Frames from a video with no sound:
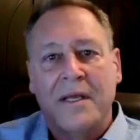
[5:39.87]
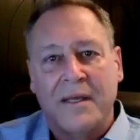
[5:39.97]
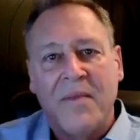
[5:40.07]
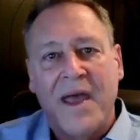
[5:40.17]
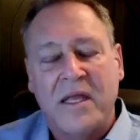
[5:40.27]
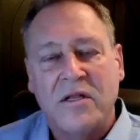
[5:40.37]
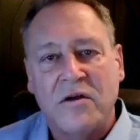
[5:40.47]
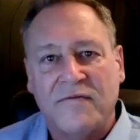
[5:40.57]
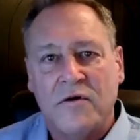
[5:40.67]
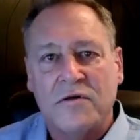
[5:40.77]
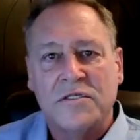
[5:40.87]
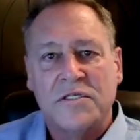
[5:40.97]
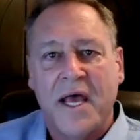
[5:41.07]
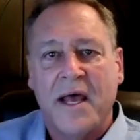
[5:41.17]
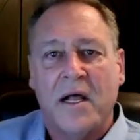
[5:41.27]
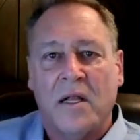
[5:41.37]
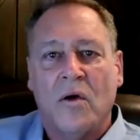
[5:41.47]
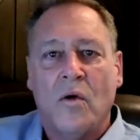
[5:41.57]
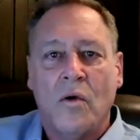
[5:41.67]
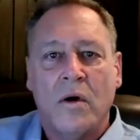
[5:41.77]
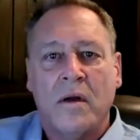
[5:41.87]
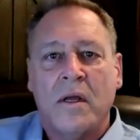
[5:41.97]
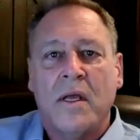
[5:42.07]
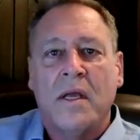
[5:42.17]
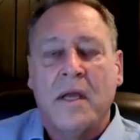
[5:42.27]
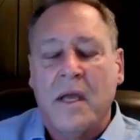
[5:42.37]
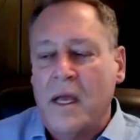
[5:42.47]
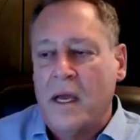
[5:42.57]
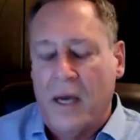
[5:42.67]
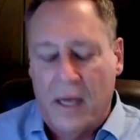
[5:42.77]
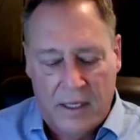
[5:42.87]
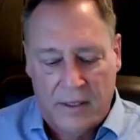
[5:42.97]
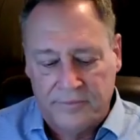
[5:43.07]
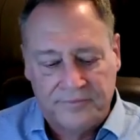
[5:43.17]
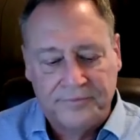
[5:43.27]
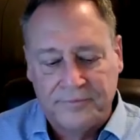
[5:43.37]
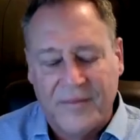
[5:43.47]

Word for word: making your first sale or um,